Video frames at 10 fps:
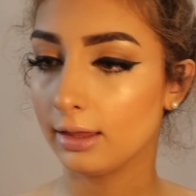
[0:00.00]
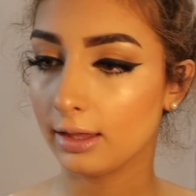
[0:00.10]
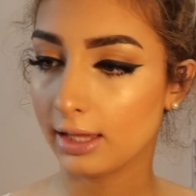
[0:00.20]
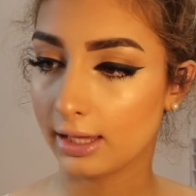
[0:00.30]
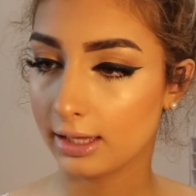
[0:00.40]

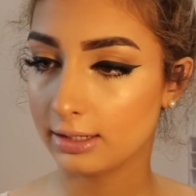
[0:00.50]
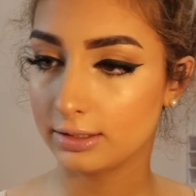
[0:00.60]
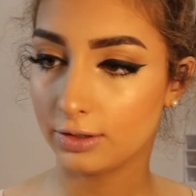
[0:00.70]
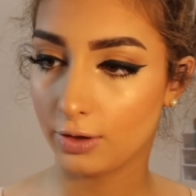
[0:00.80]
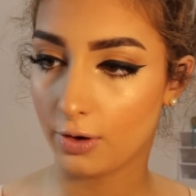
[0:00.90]

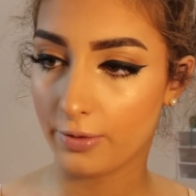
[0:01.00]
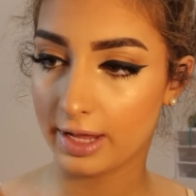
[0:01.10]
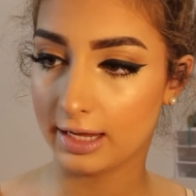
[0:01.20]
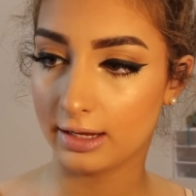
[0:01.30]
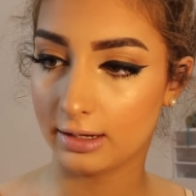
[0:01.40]
And go
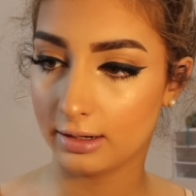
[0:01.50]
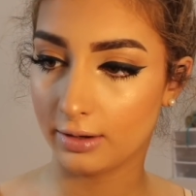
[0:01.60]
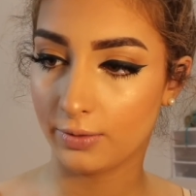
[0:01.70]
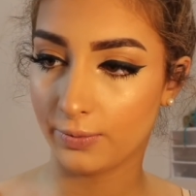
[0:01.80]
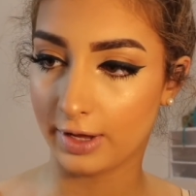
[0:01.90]

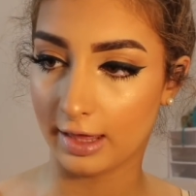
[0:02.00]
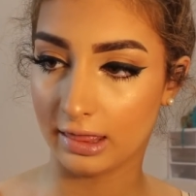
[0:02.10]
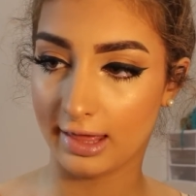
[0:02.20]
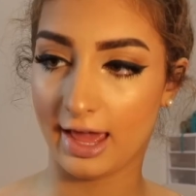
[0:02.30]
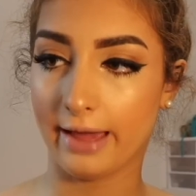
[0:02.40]
in
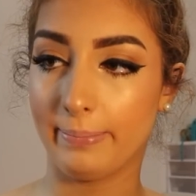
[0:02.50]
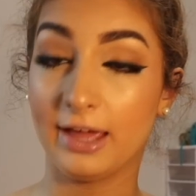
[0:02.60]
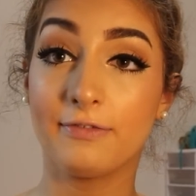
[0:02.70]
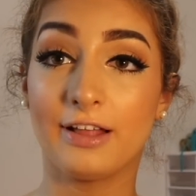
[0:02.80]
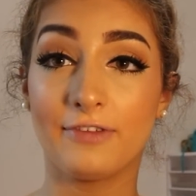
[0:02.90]
with a
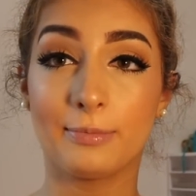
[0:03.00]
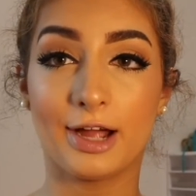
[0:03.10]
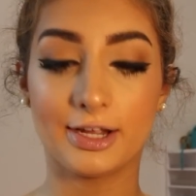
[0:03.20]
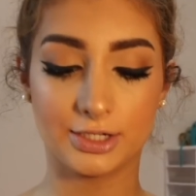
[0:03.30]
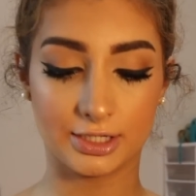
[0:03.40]
big fluffy
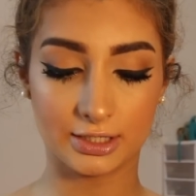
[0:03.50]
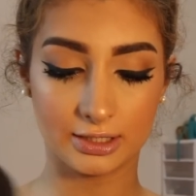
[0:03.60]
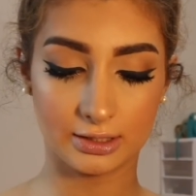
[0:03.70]
brush.